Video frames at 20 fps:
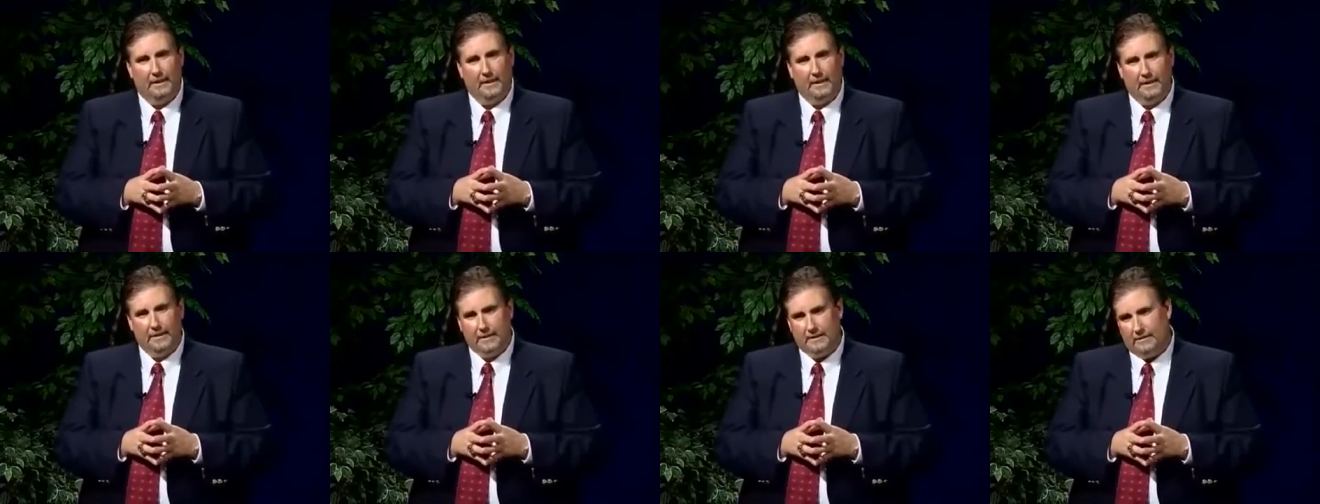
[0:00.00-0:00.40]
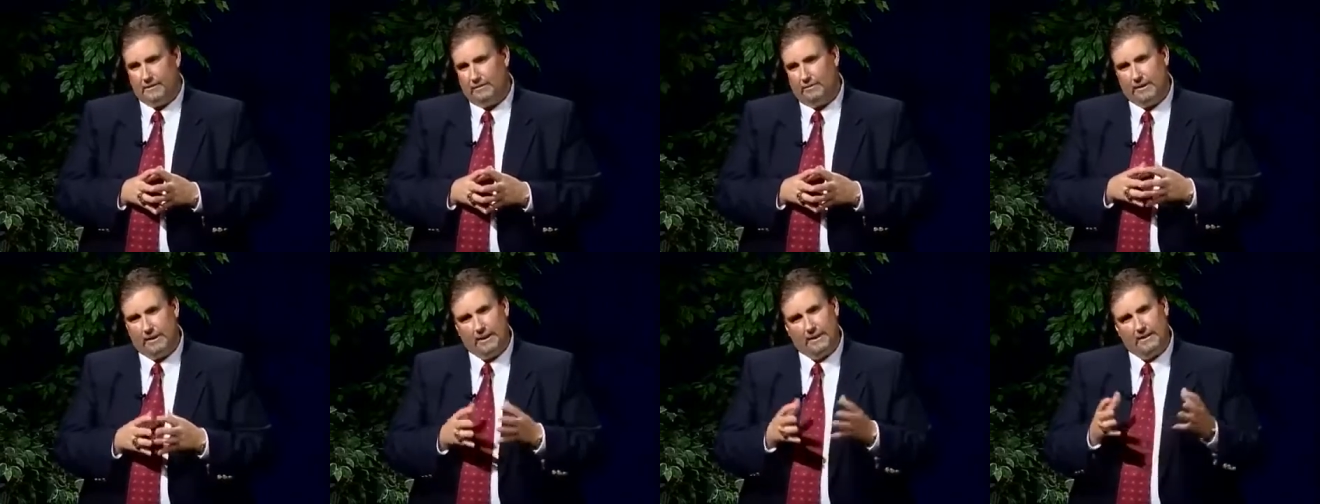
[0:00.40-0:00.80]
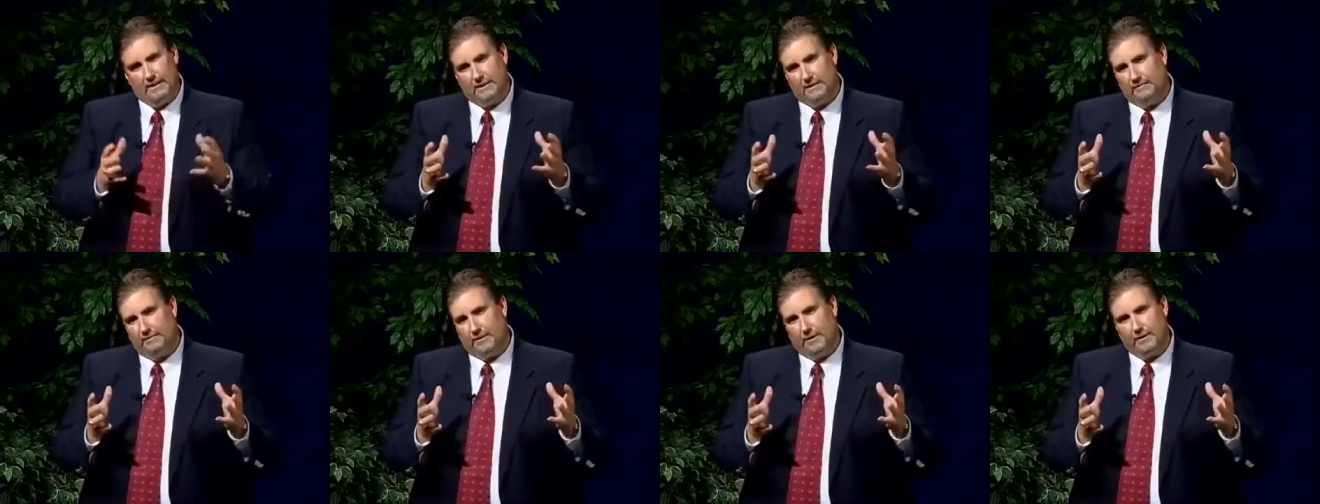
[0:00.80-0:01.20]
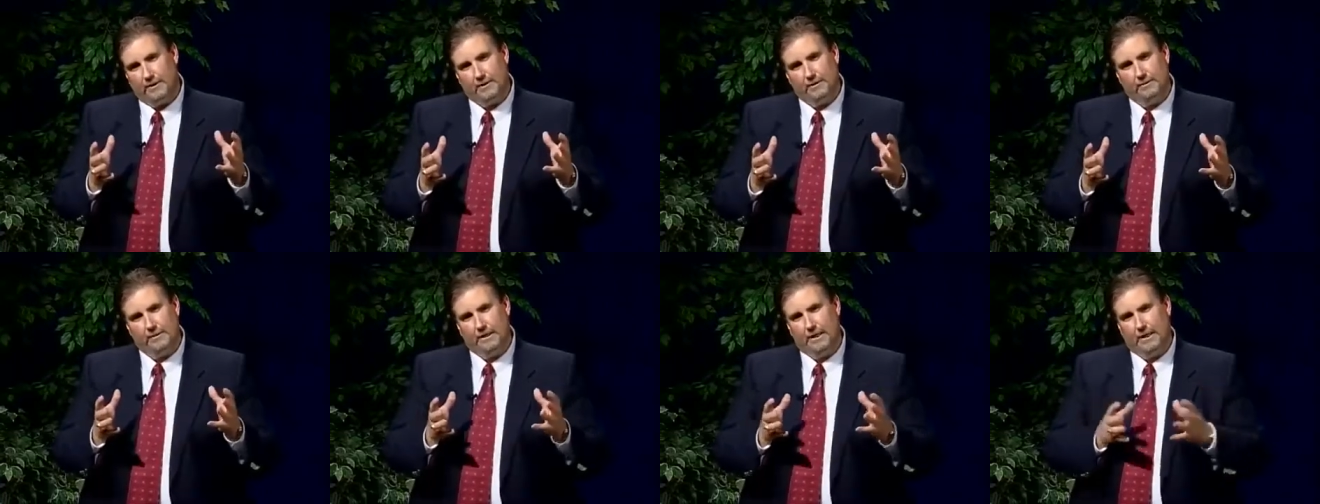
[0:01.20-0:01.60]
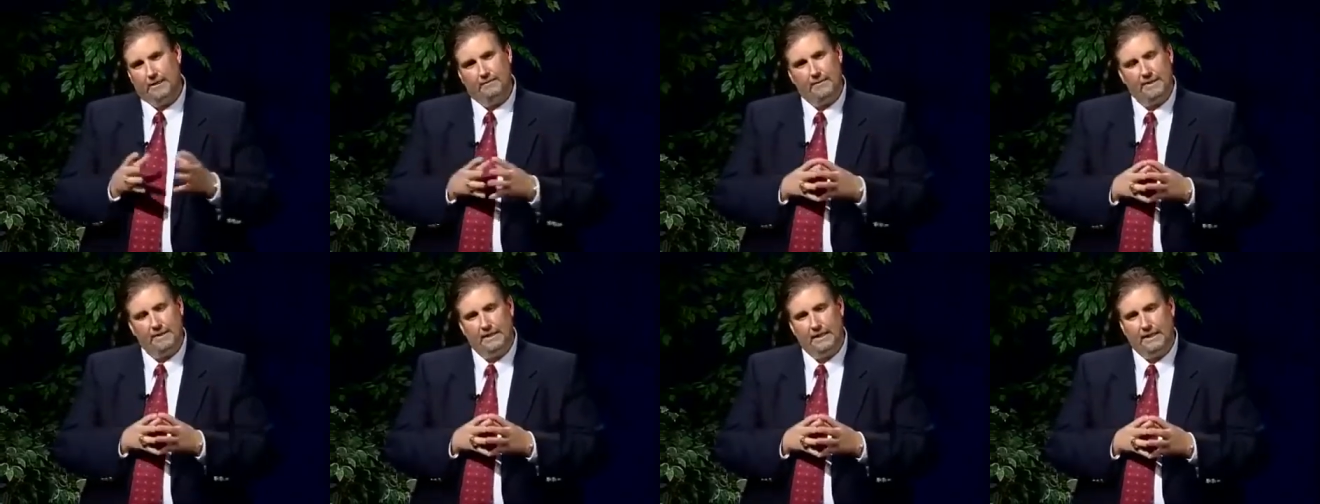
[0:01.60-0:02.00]
is we need some folks who
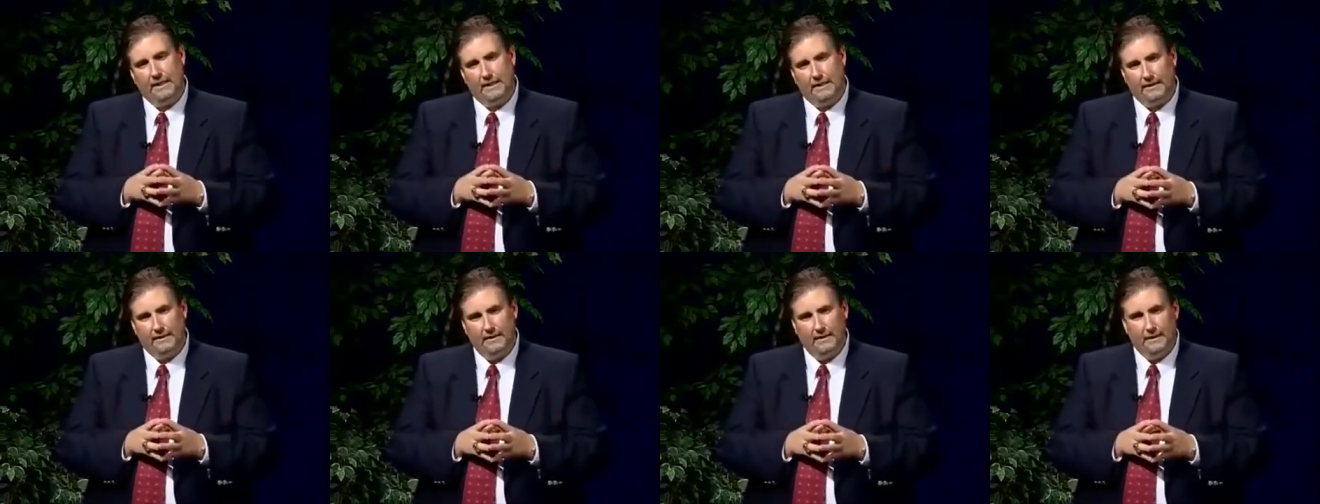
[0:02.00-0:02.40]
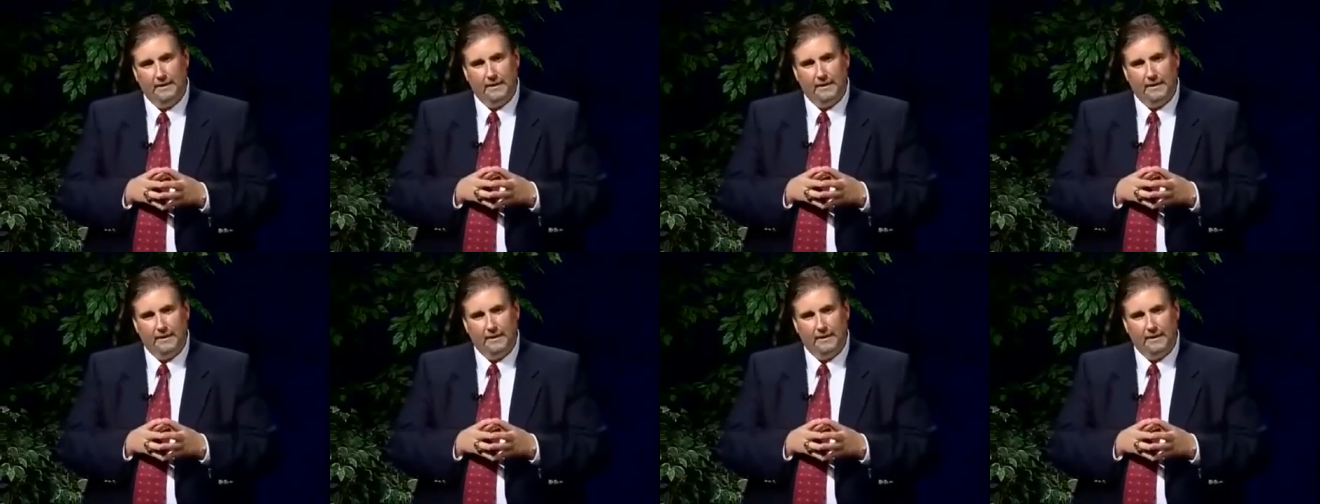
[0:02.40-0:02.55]
have desire.